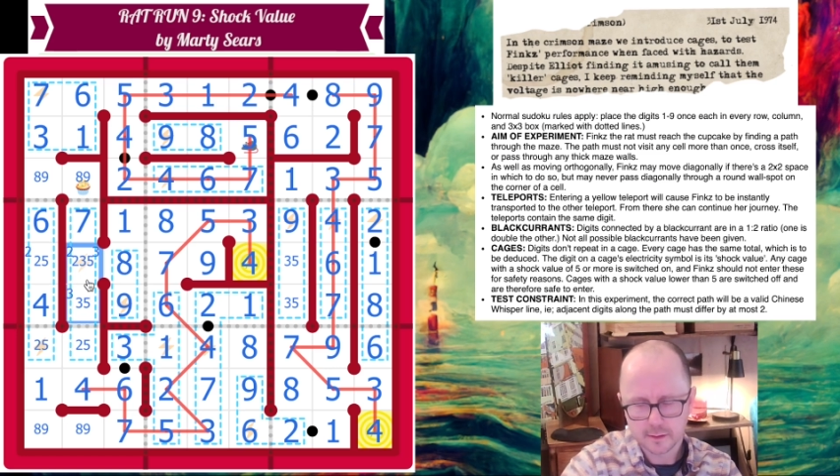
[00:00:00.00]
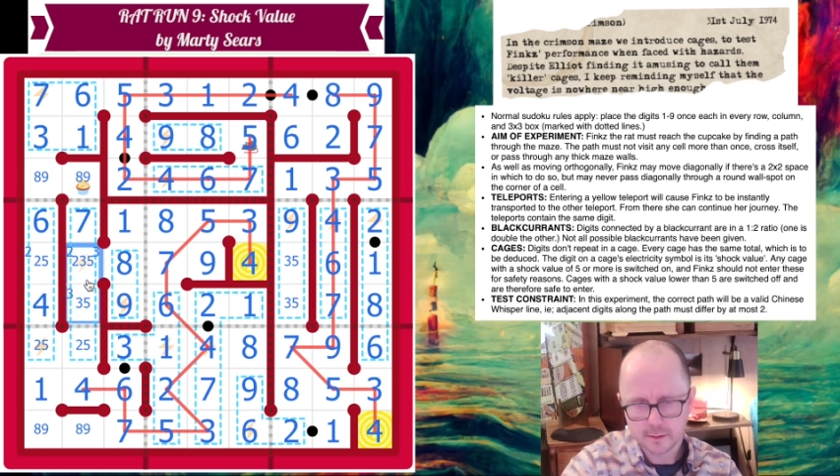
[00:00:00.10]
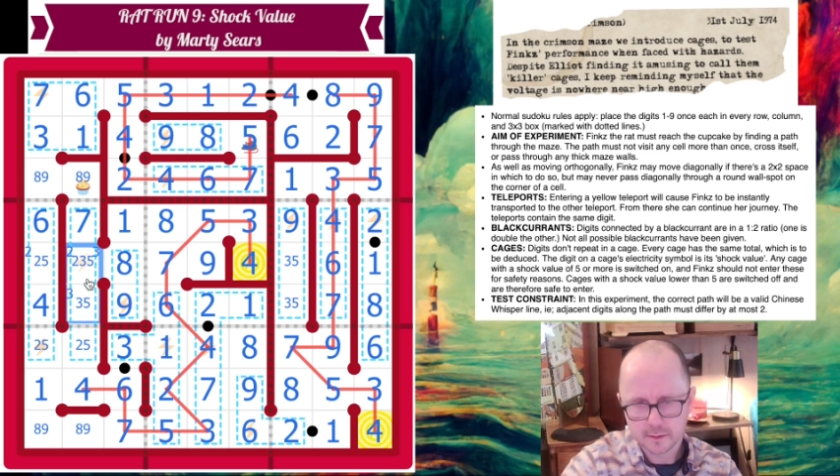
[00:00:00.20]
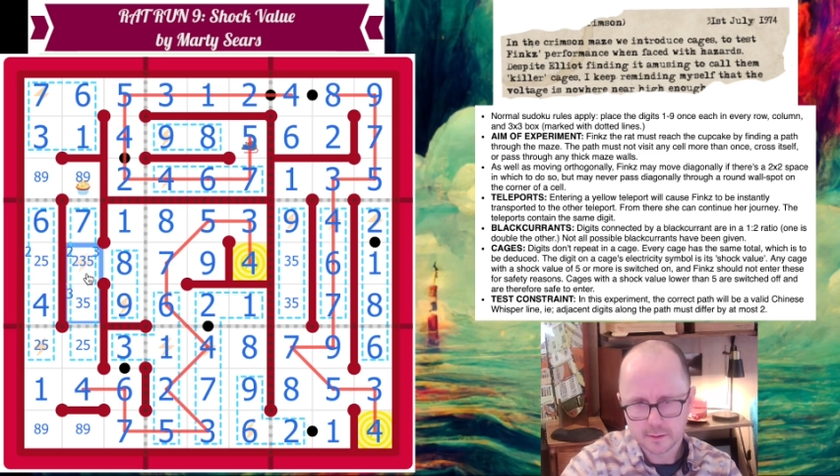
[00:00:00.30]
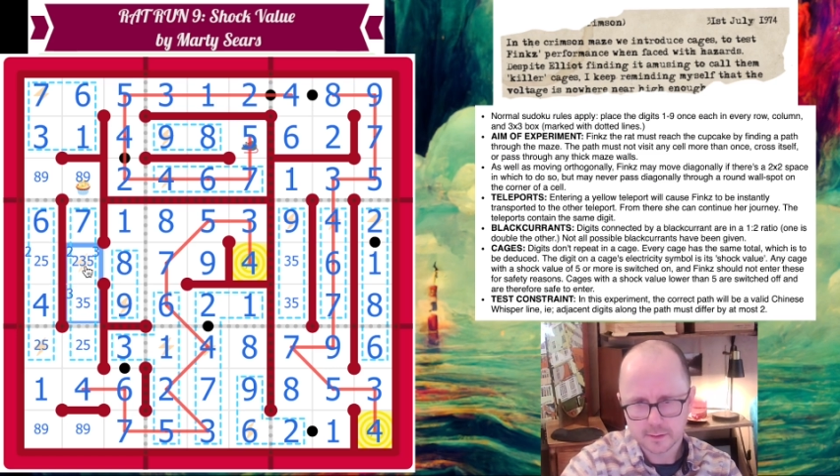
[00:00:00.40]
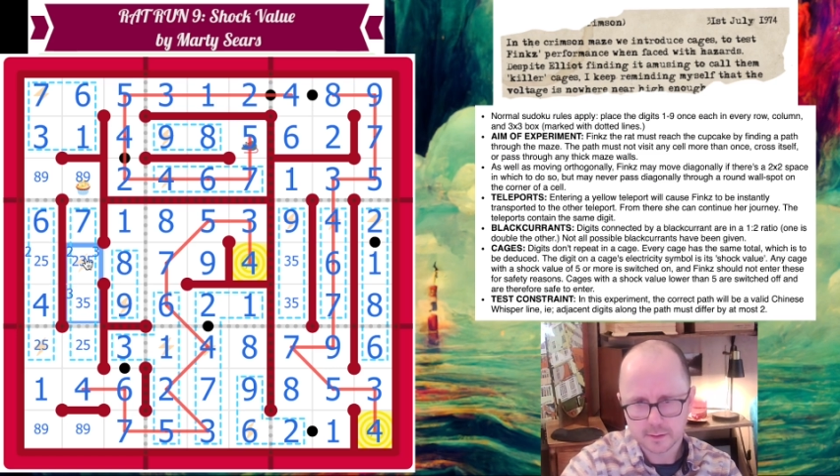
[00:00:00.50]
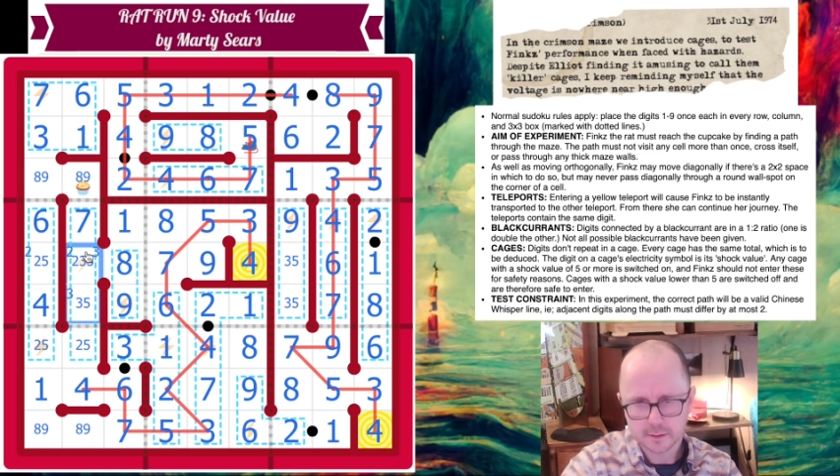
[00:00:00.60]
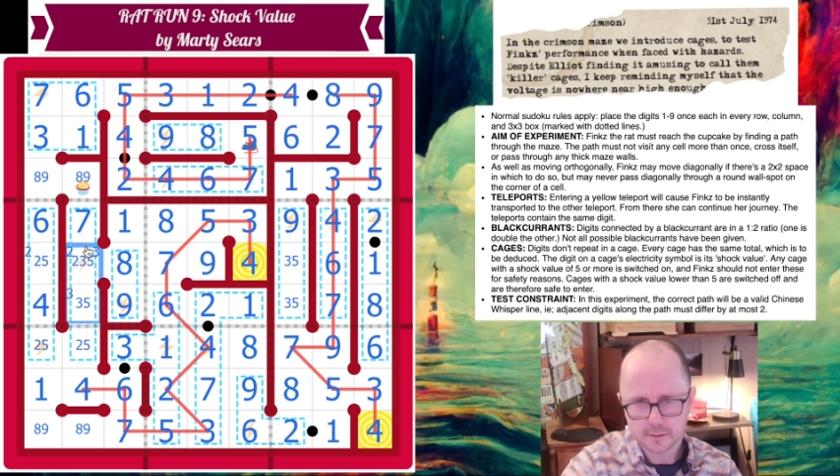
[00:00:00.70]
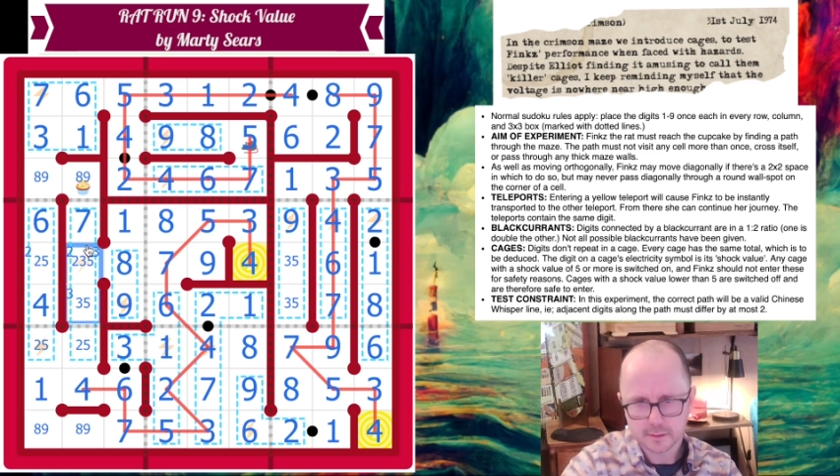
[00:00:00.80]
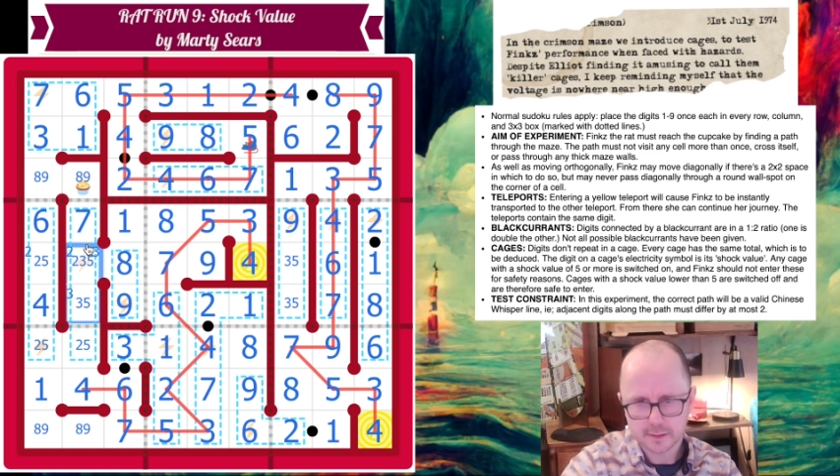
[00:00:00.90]
So
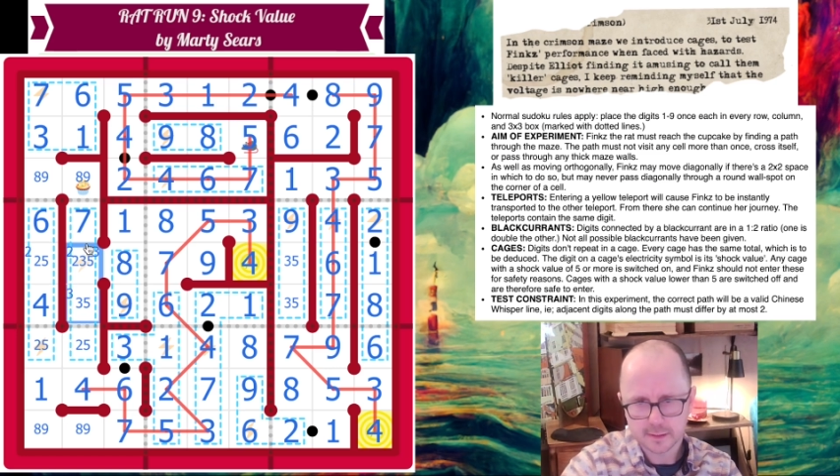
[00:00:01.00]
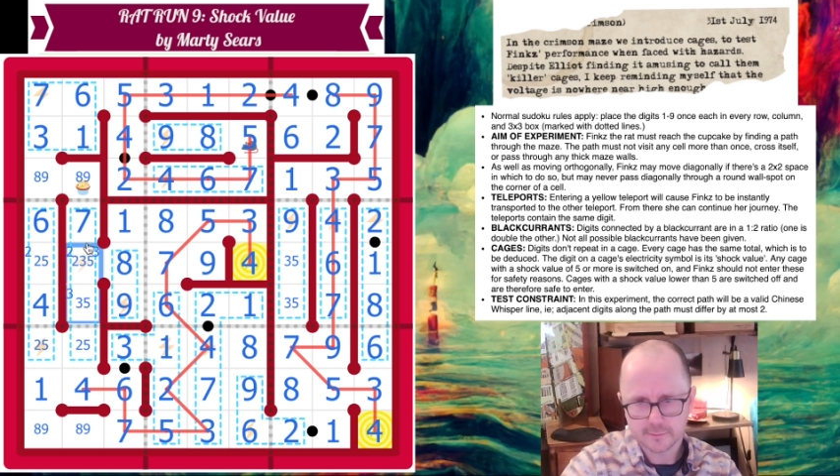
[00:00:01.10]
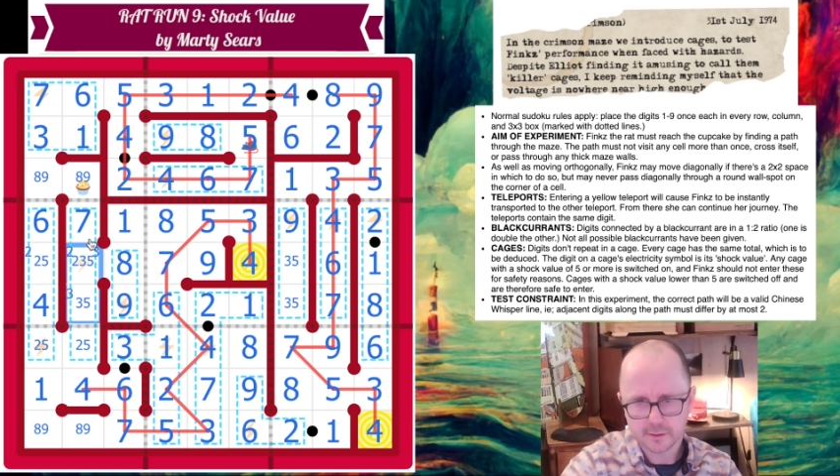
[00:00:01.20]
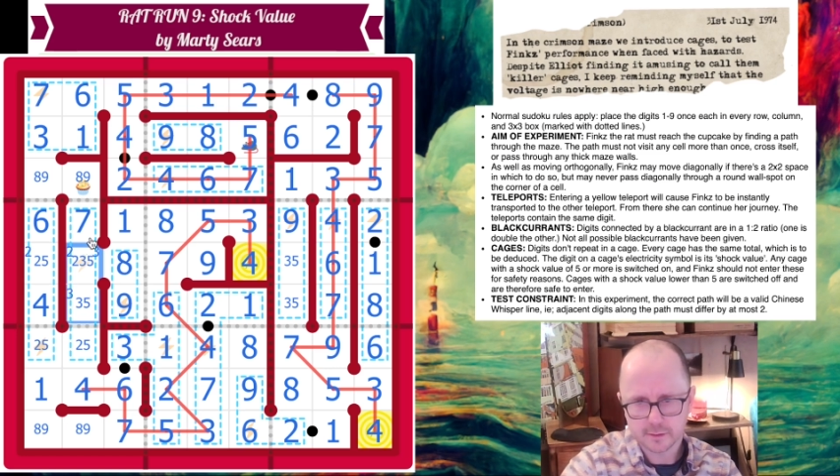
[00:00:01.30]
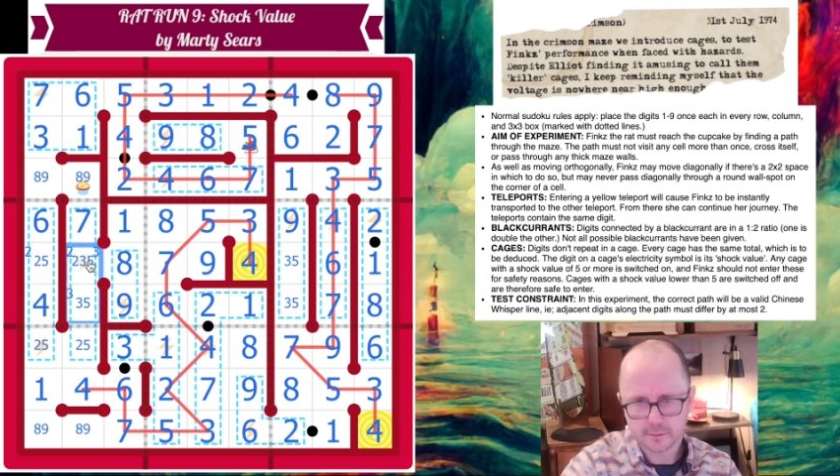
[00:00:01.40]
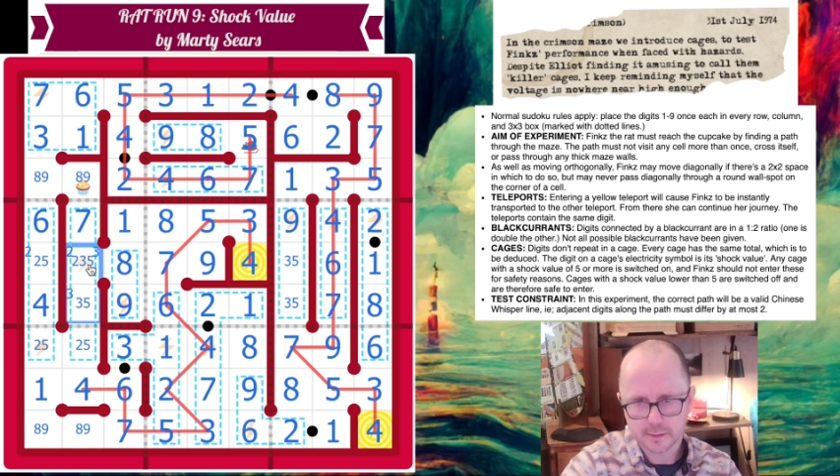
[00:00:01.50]
7 and 3 is 10.